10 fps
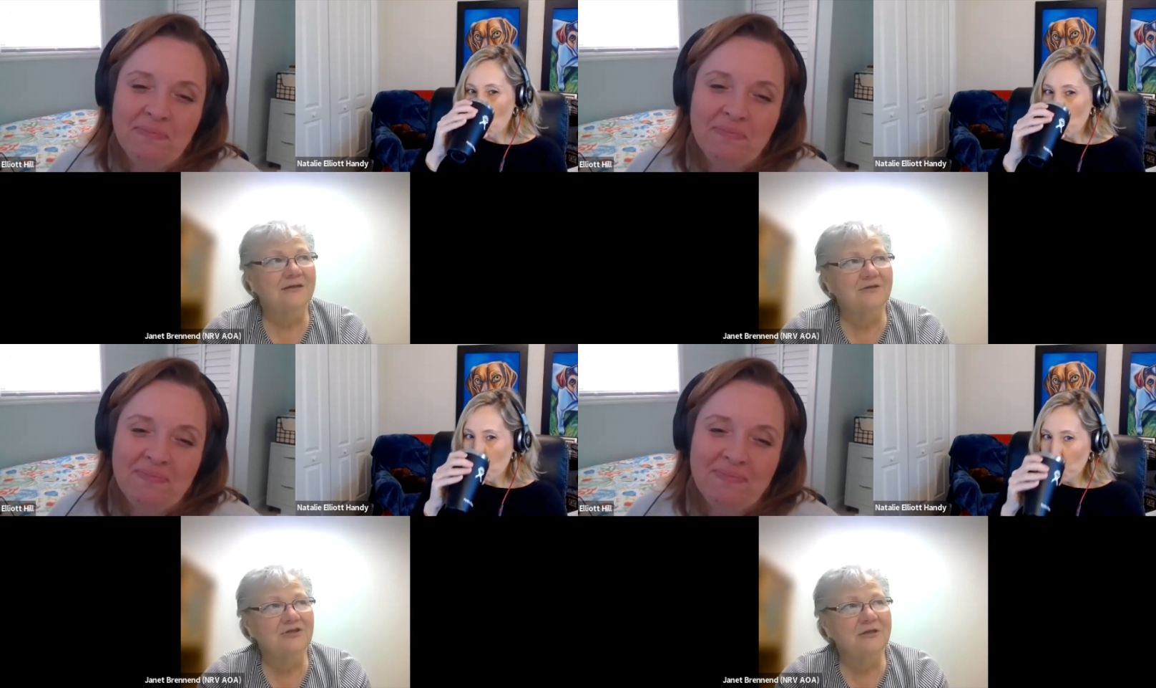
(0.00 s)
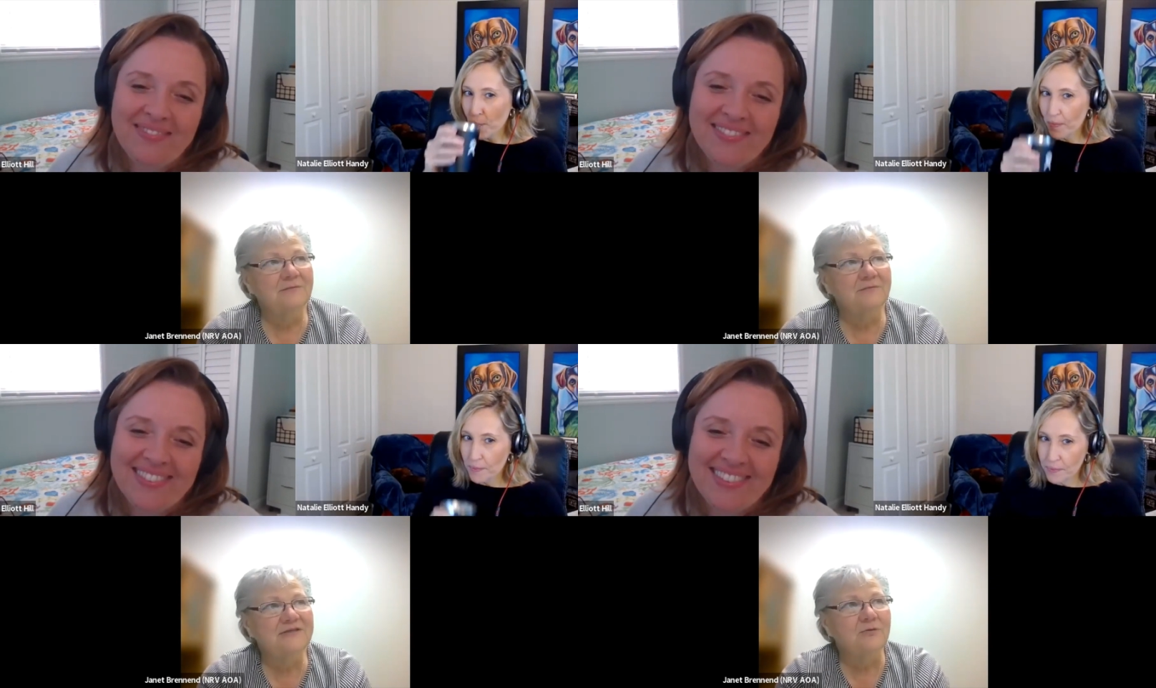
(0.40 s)

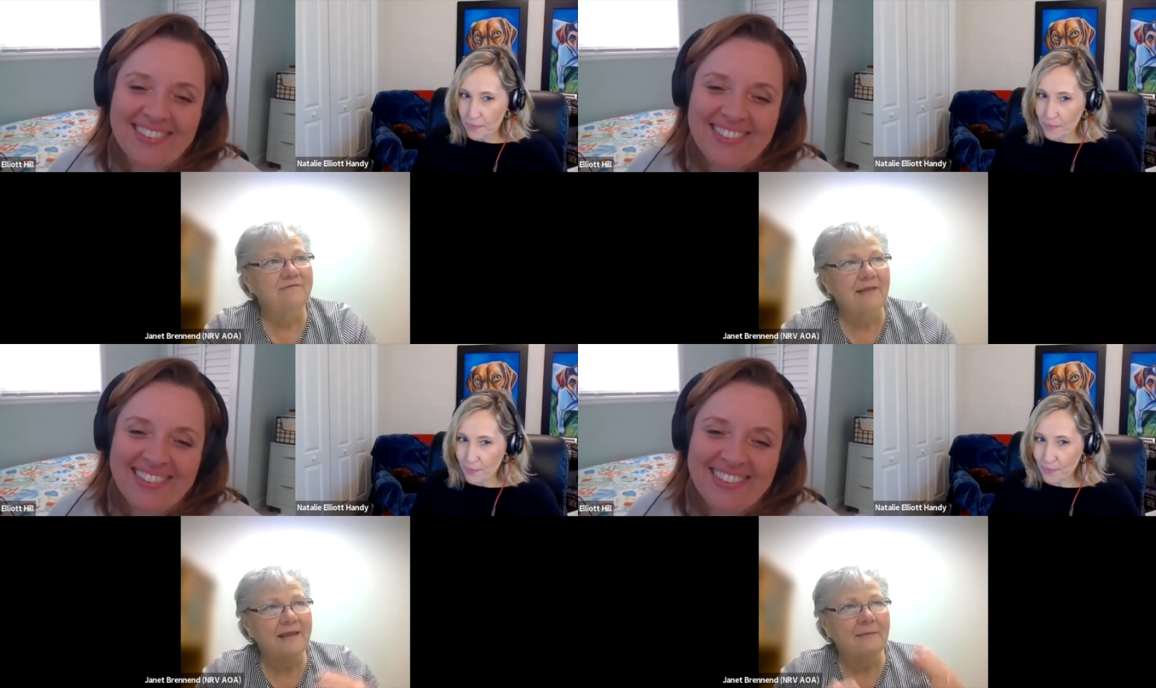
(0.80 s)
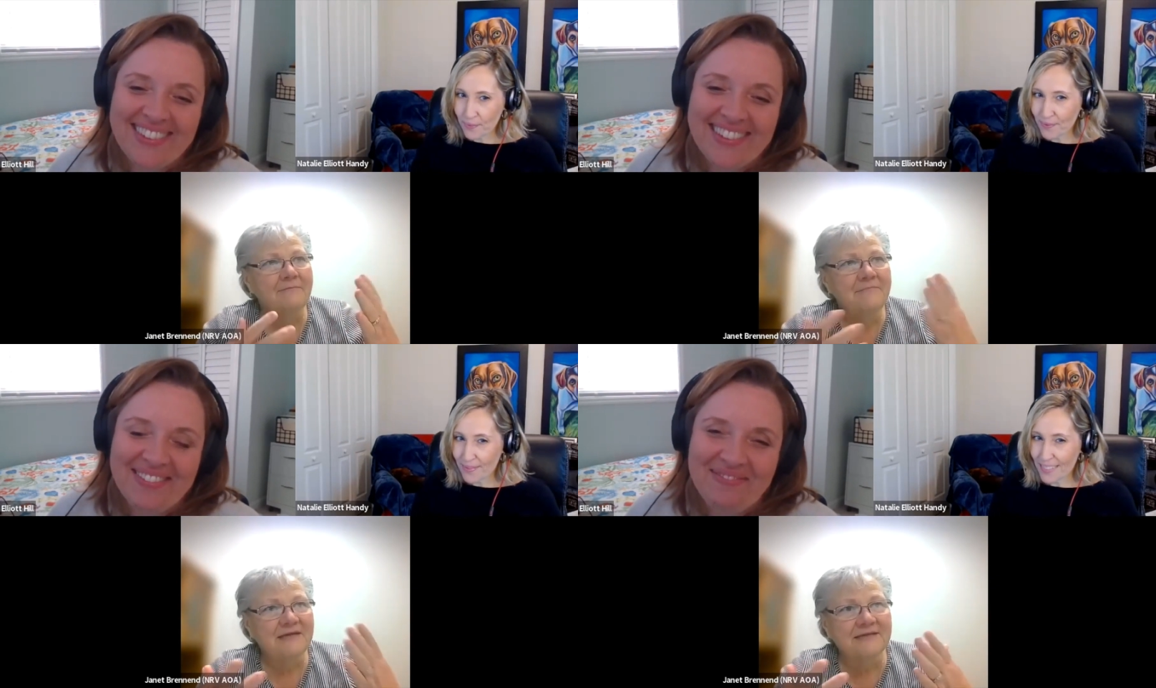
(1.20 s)
Speaker 1: it was sort of like a
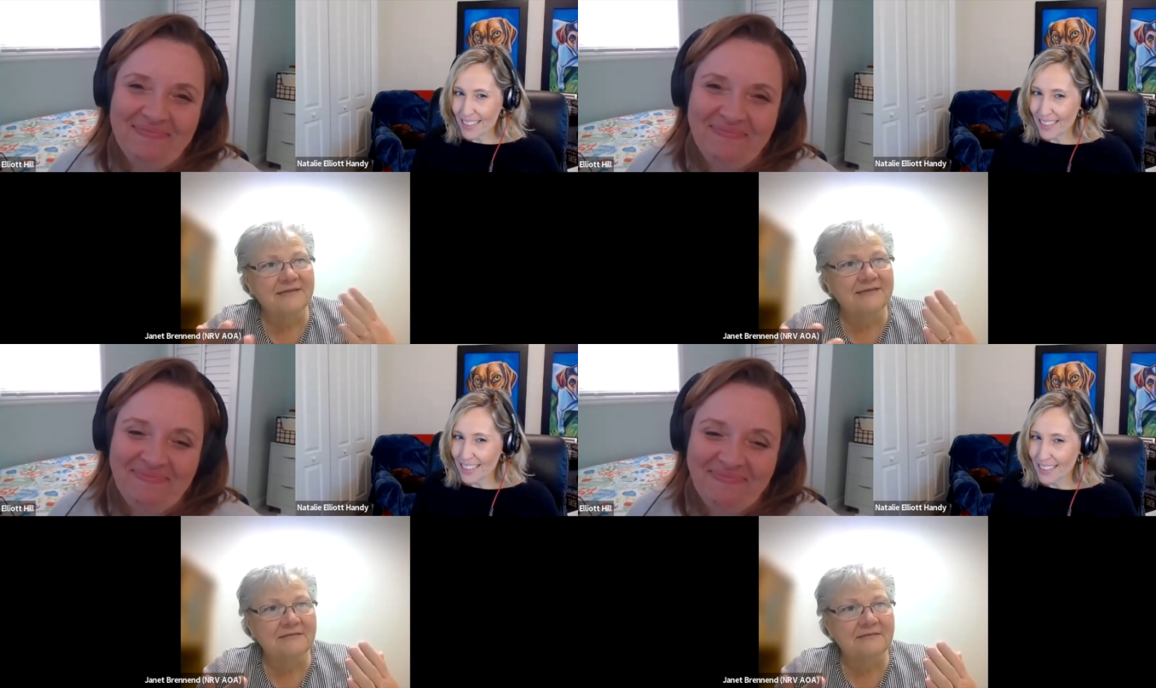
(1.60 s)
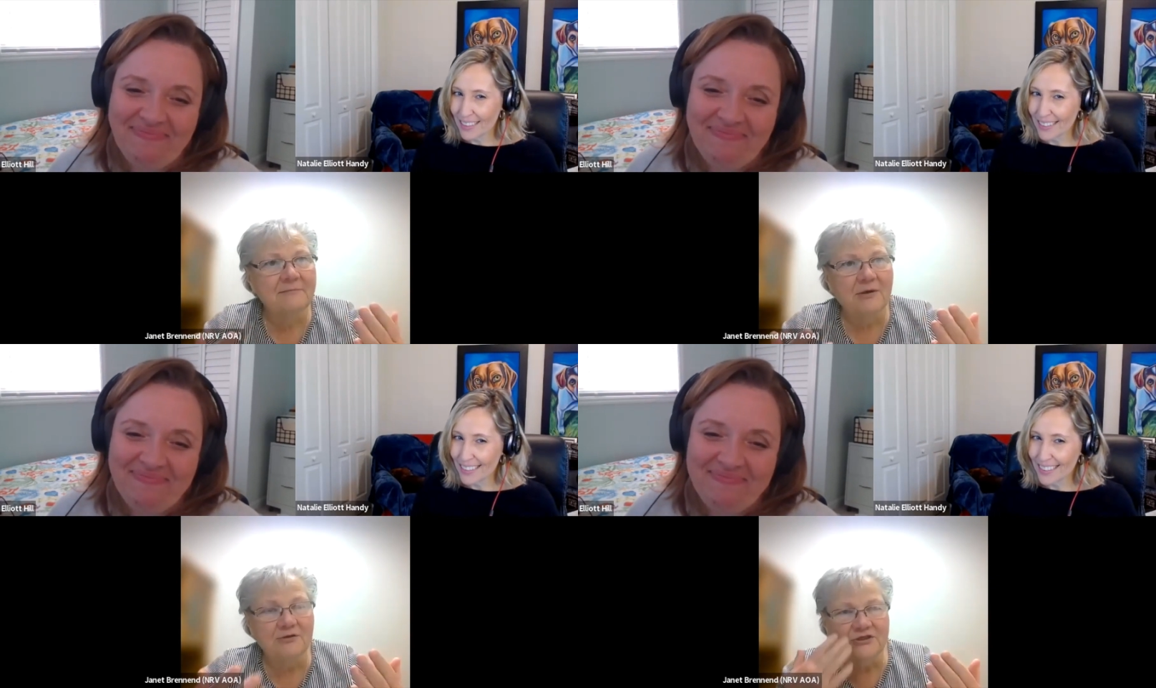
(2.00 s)
mixed
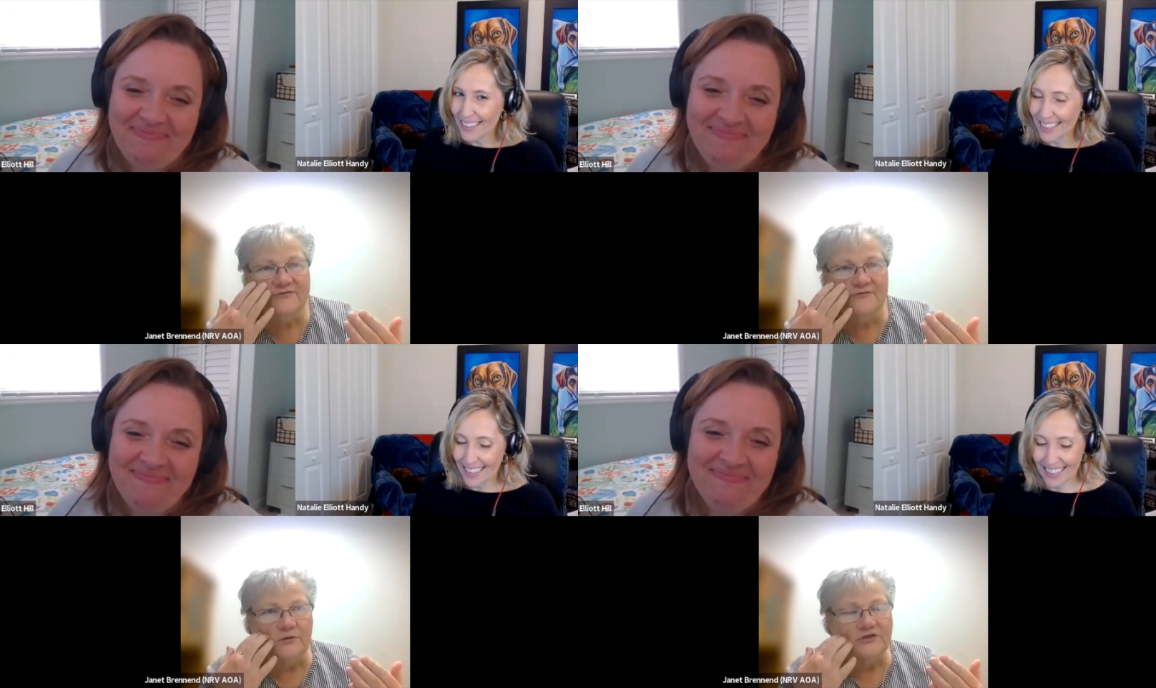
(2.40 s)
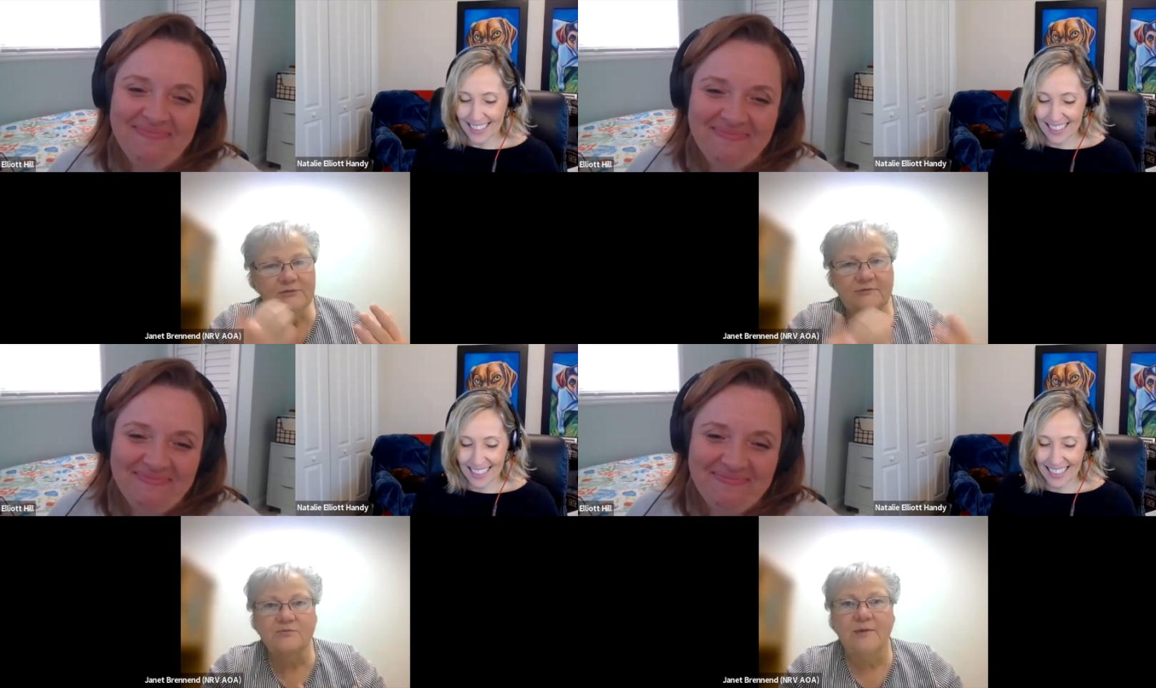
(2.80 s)
emotions for her.
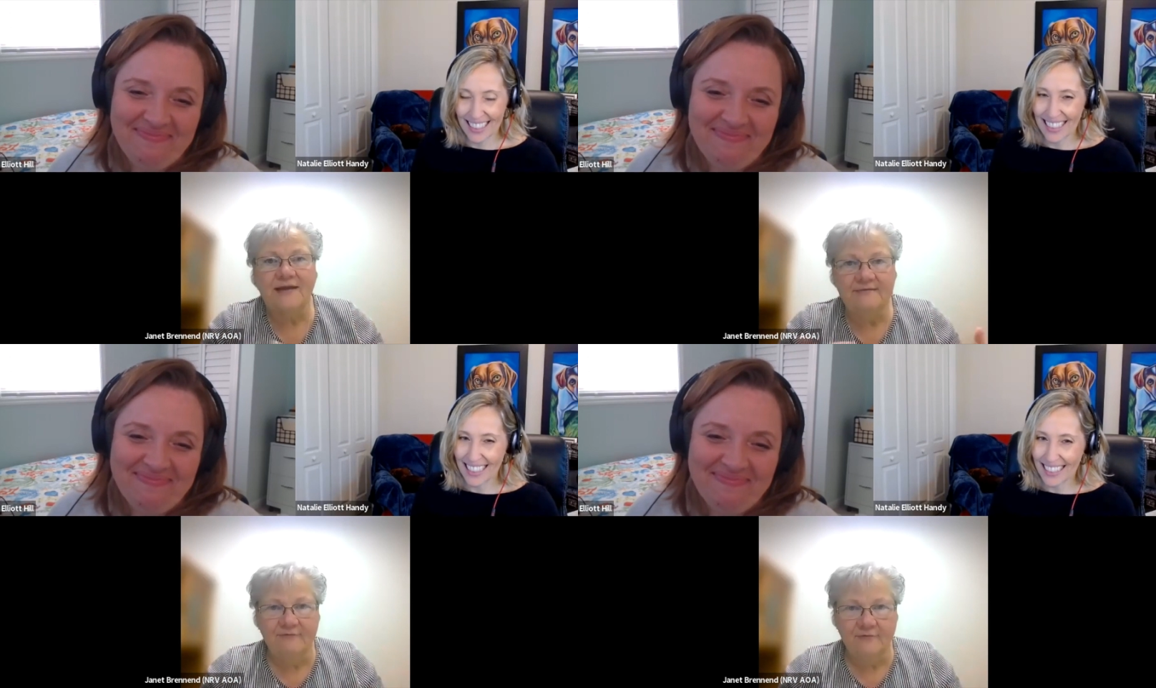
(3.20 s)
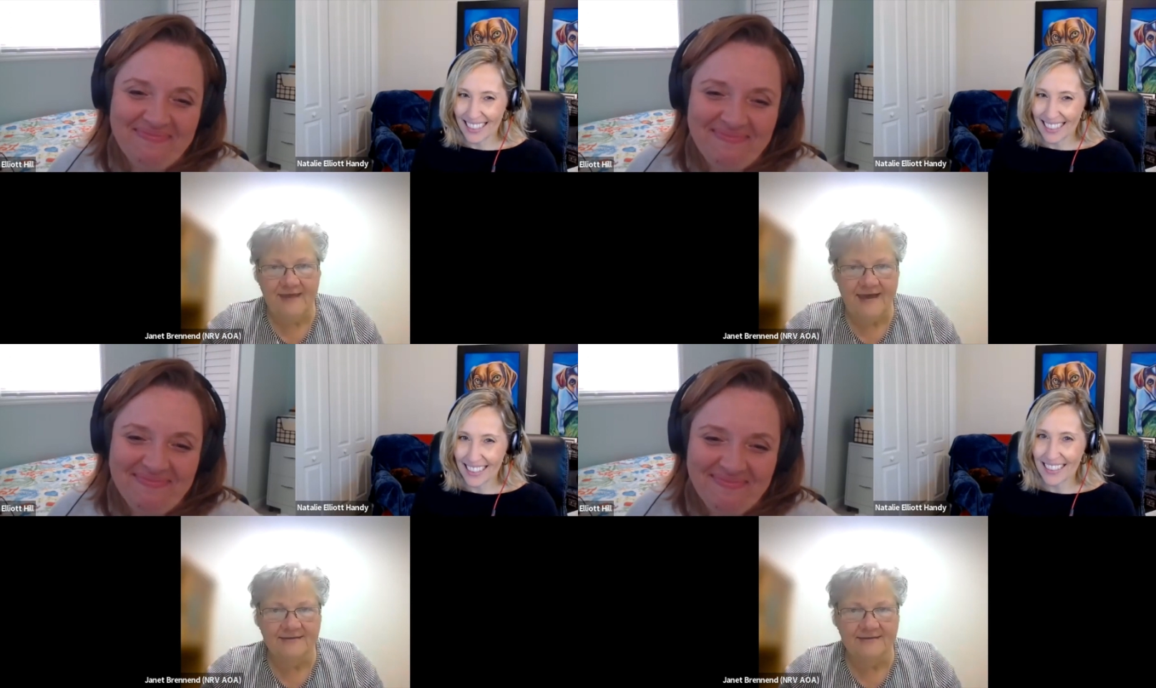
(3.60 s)
She was ready for
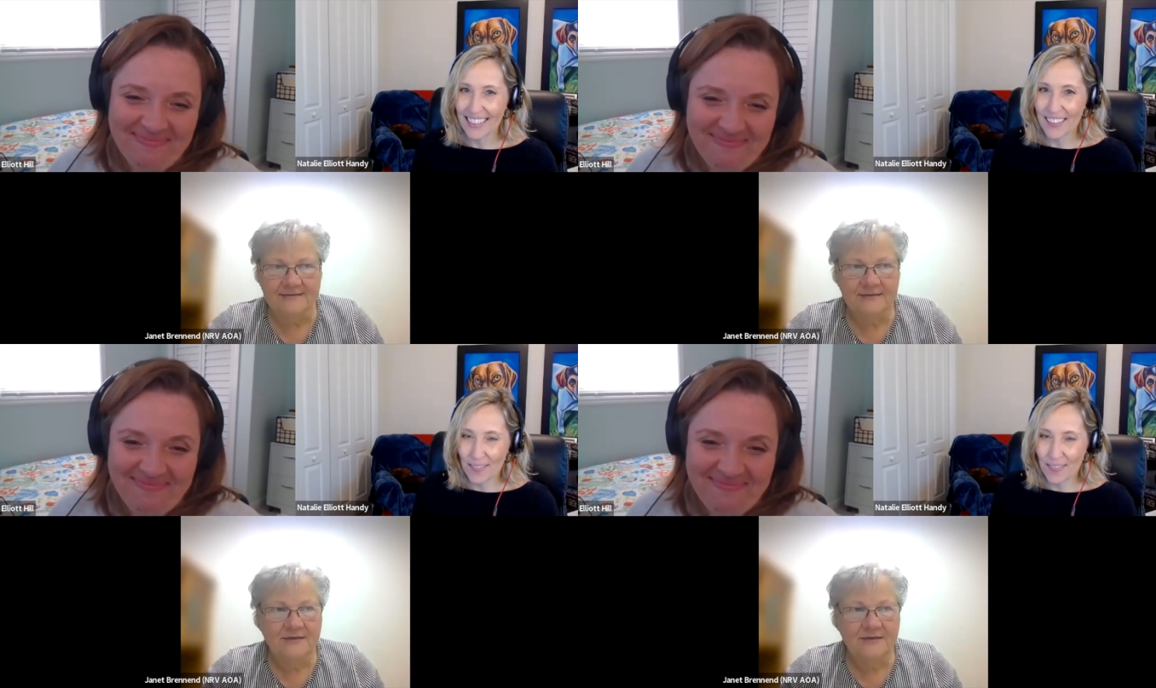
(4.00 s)
that.